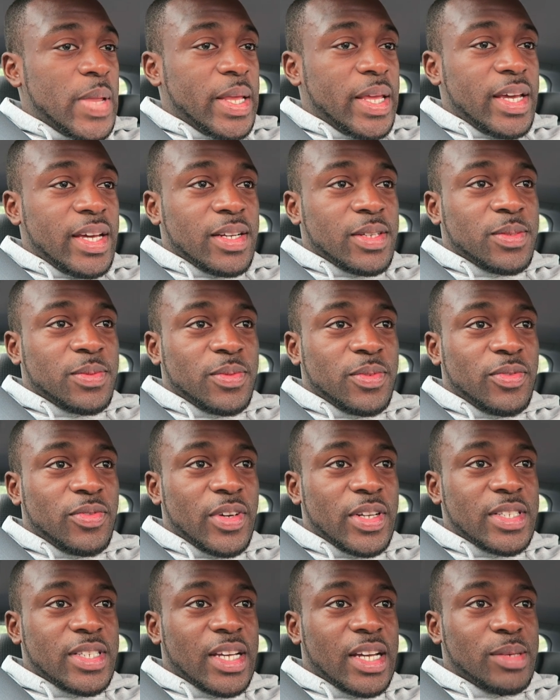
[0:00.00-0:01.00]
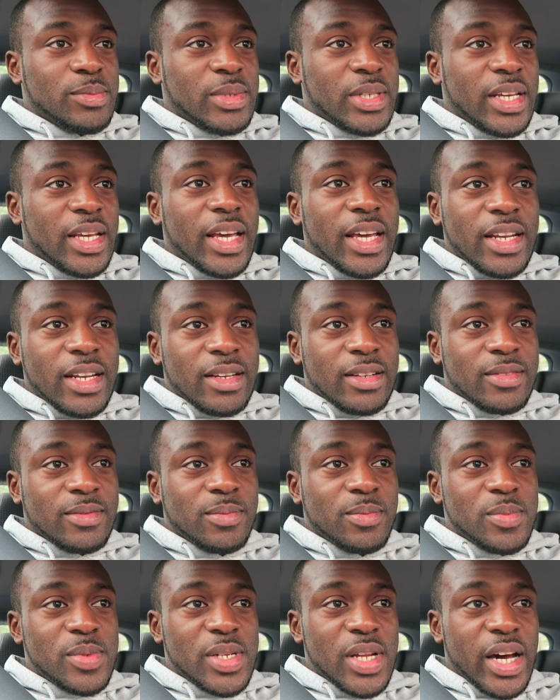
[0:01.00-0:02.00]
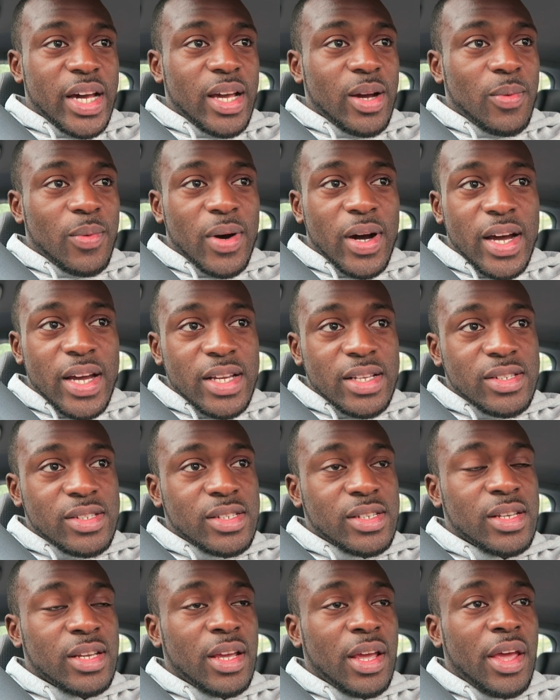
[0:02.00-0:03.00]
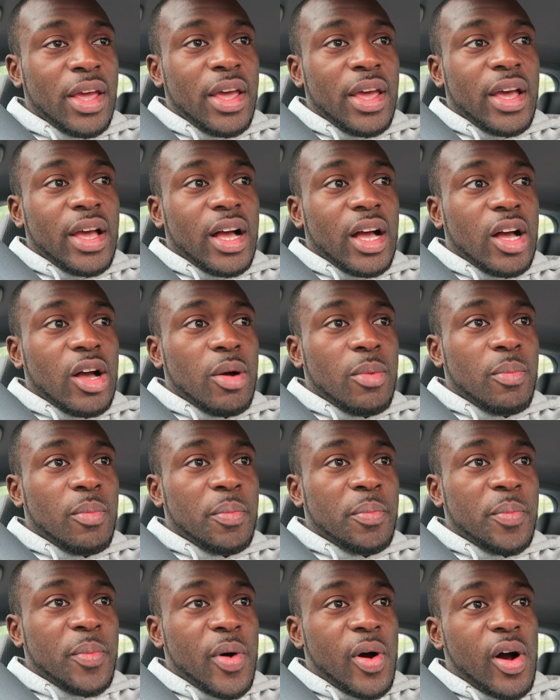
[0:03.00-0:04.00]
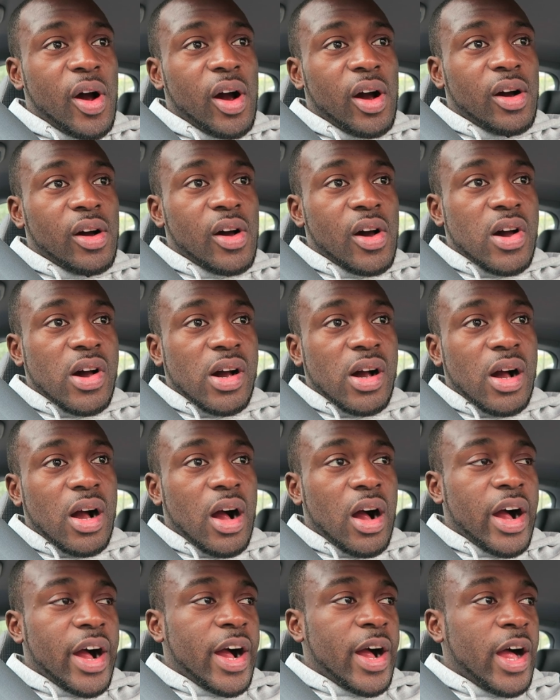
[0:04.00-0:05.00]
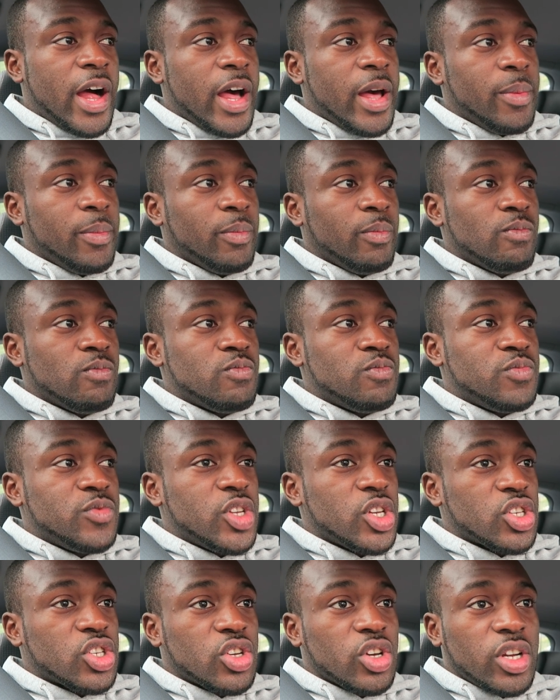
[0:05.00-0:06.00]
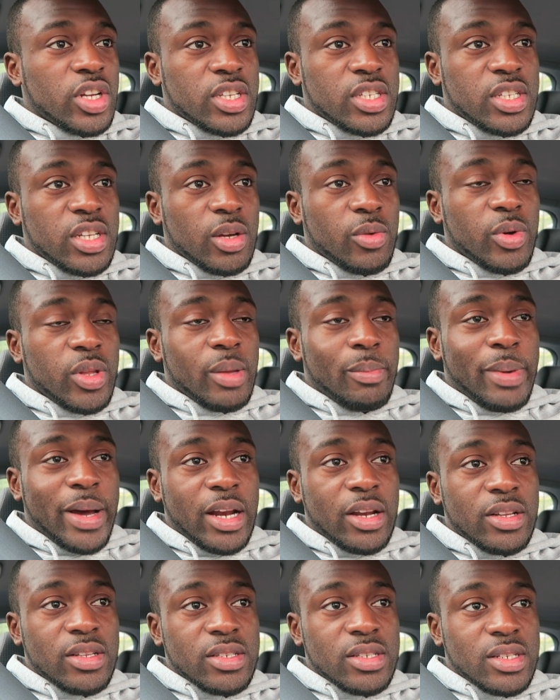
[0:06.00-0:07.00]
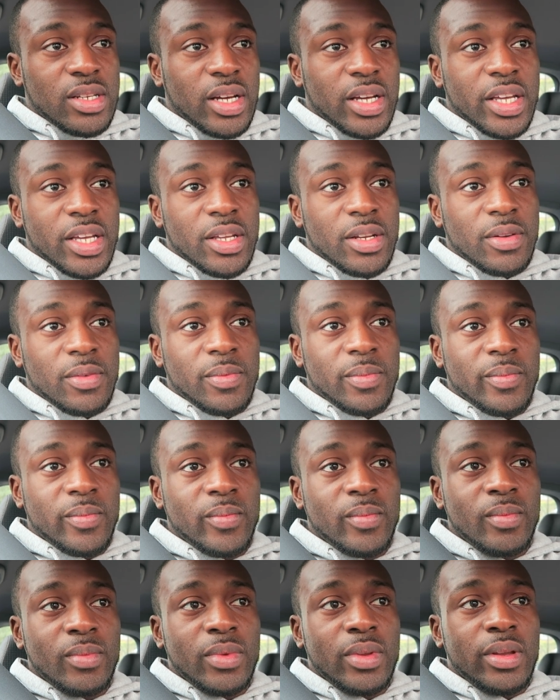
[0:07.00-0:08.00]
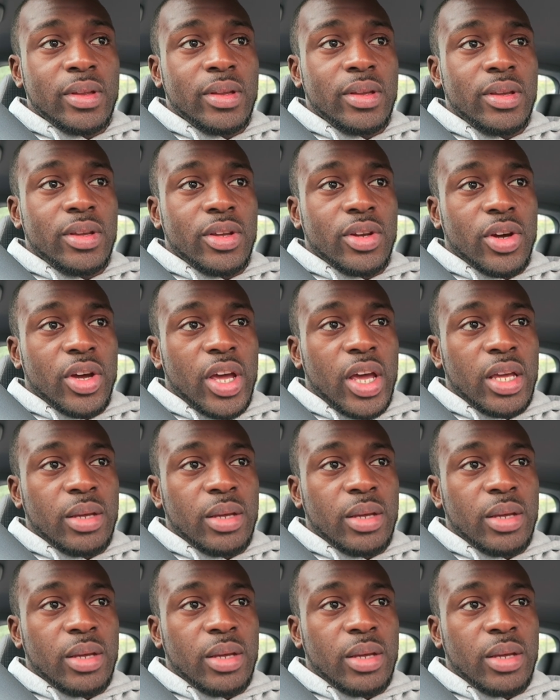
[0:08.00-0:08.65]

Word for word: yeah, fun times ahead. Diet wise, um, I'm just going to stick with a balanced diet. You know,